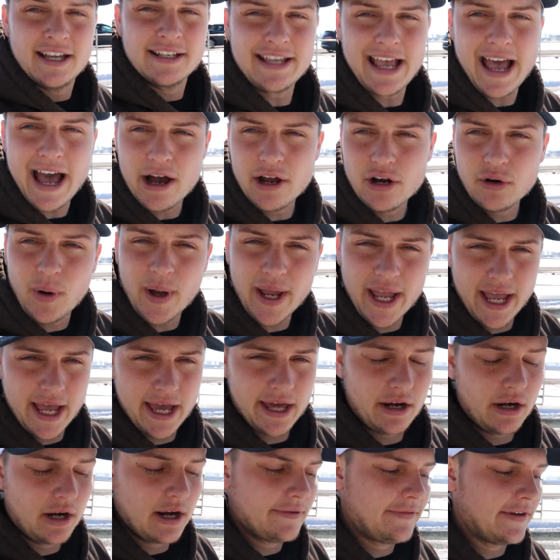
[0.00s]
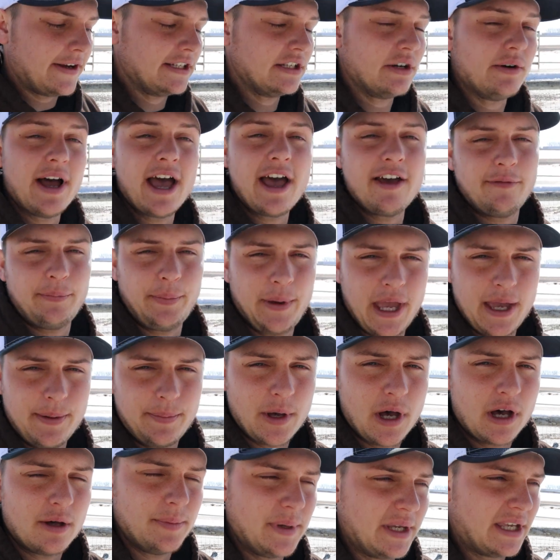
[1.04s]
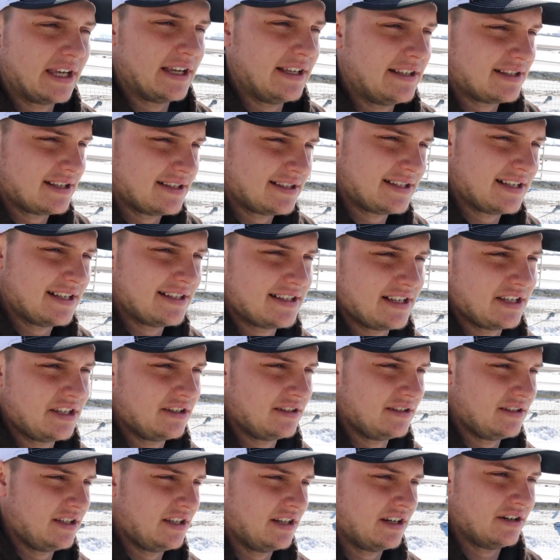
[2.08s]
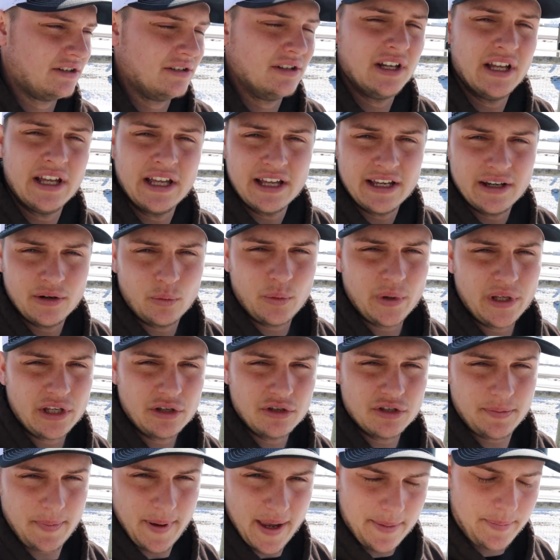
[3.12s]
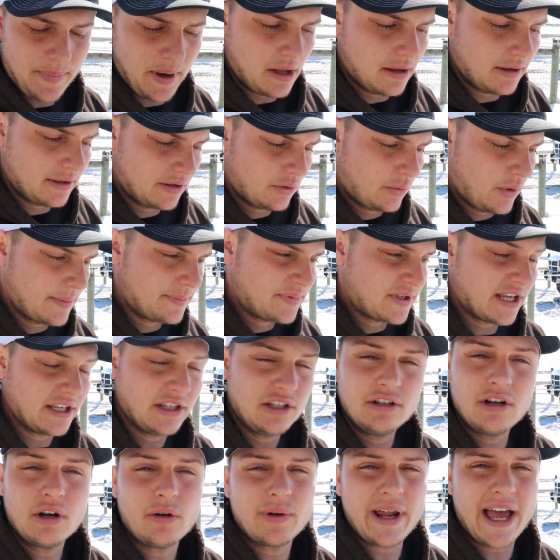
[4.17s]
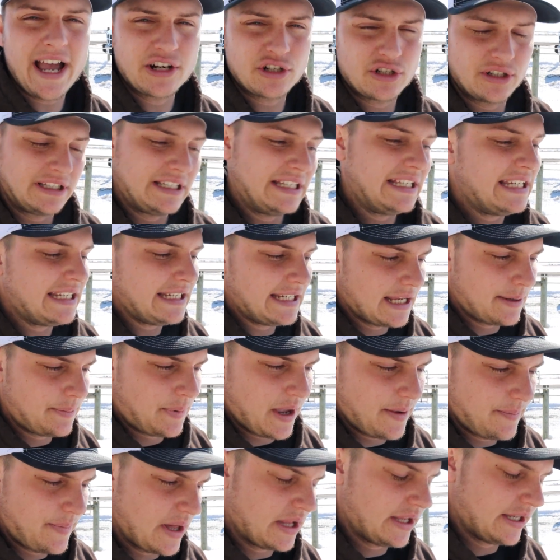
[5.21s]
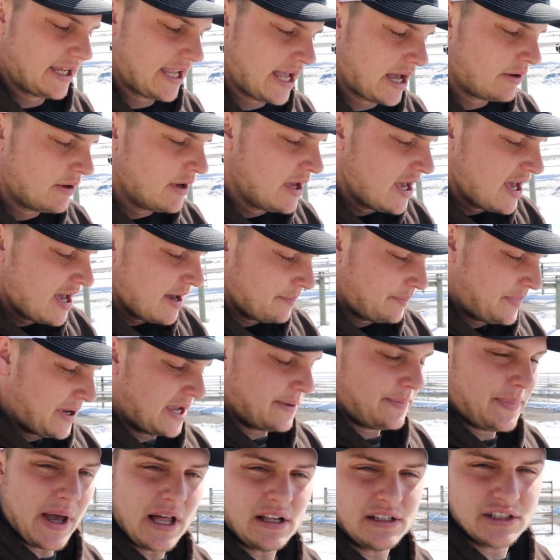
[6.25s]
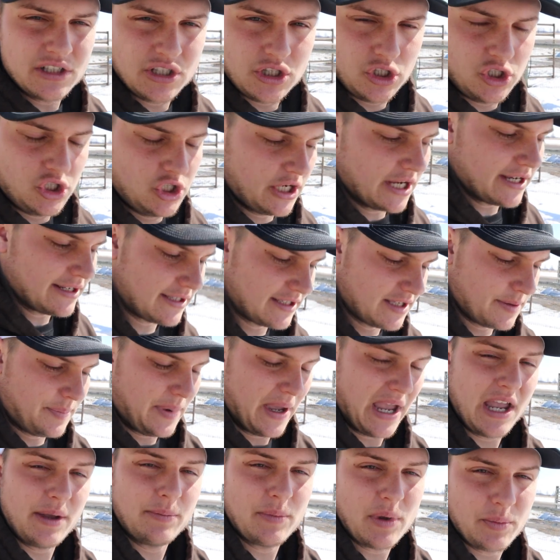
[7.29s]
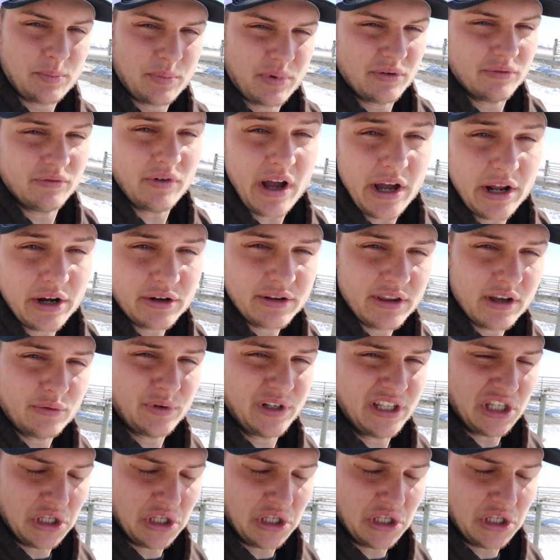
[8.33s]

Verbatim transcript: is, how do I enter if I don't have PayPal? Because it says that, you know, we use PayPal on the website. You don't actually need a PayPal account. PayPal is just the payment provider that we